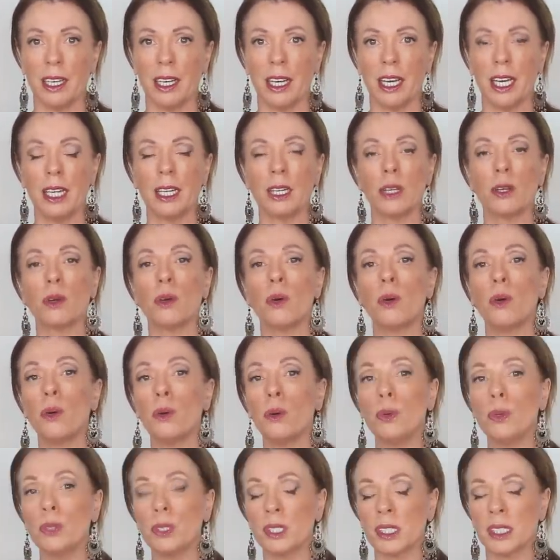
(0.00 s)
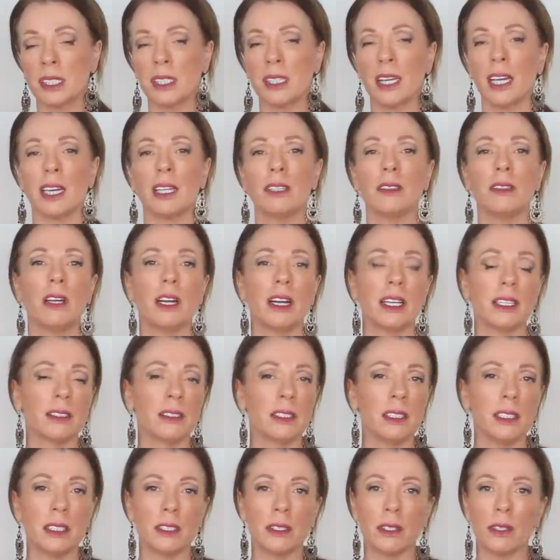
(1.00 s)
And of course, they are
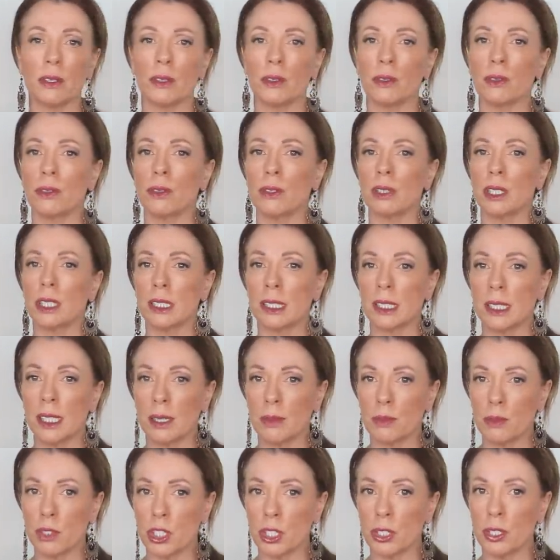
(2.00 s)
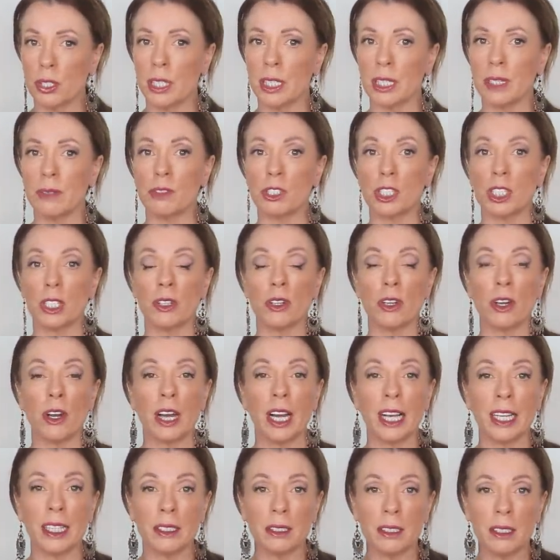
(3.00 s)
likely to go through the same journey of
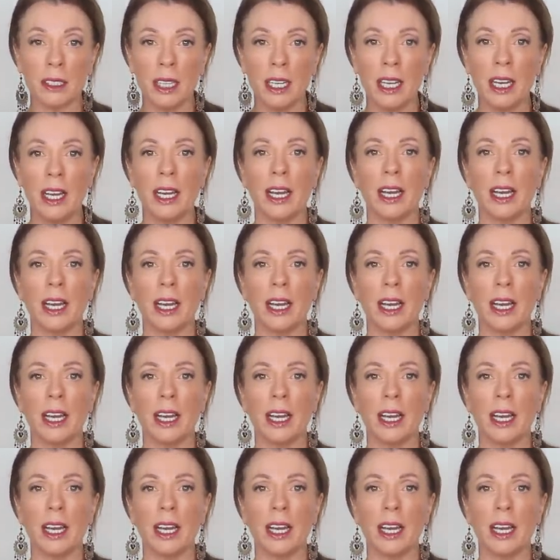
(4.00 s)
denial